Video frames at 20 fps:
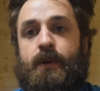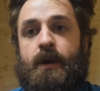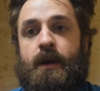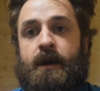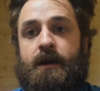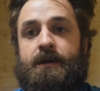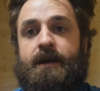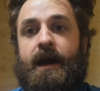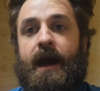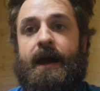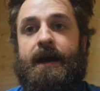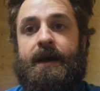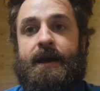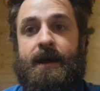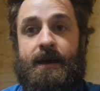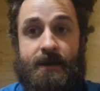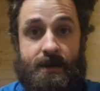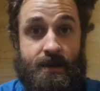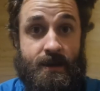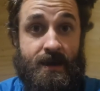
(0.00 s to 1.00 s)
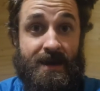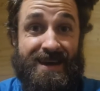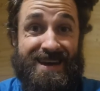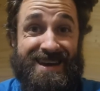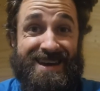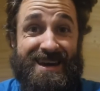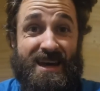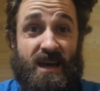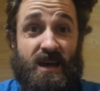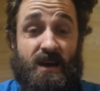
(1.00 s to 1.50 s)
Okay,
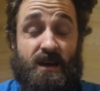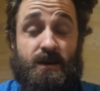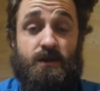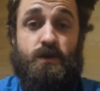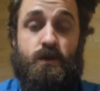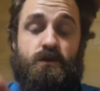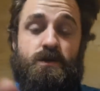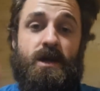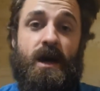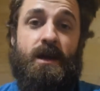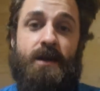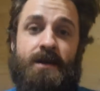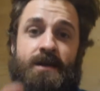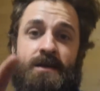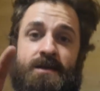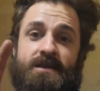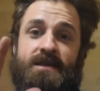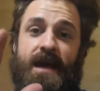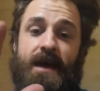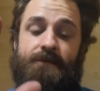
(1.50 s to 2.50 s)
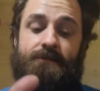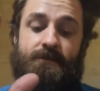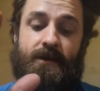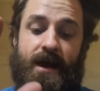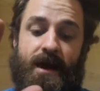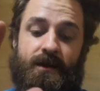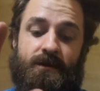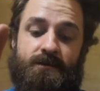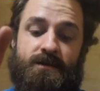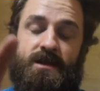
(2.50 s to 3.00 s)
it's all done. 10
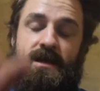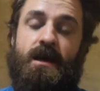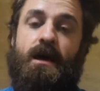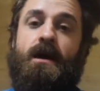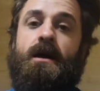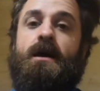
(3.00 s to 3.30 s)
rounds,